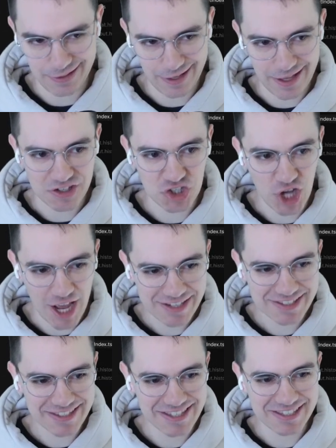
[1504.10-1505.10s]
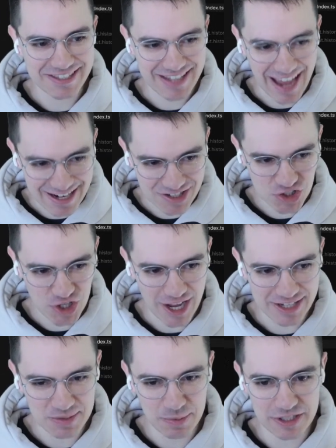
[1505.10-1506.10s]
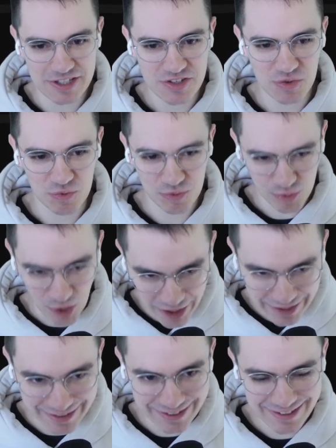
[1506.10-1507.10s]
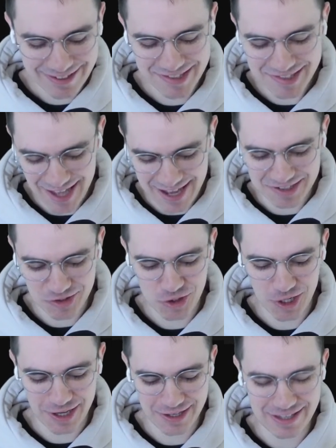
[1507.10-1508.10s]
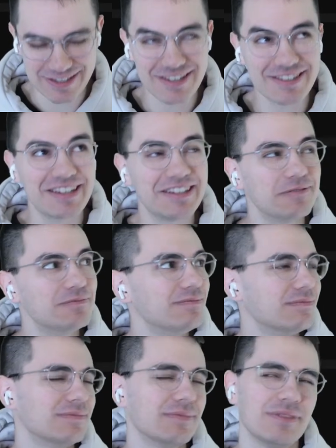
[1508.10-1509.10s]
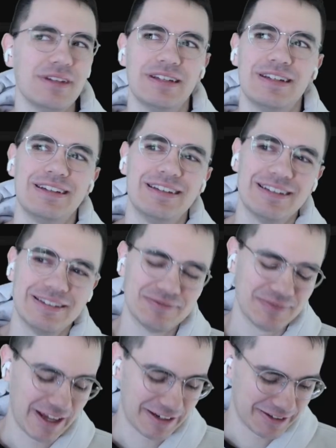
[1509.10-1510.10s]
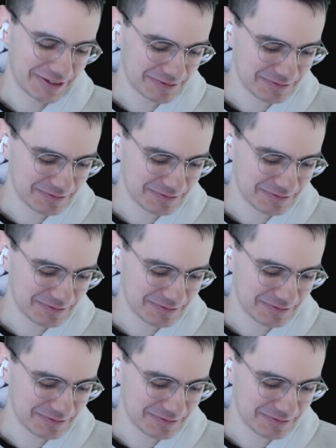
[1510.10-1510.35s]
checks the status checks, but it doesn't run status check. It doesn't. I don't know.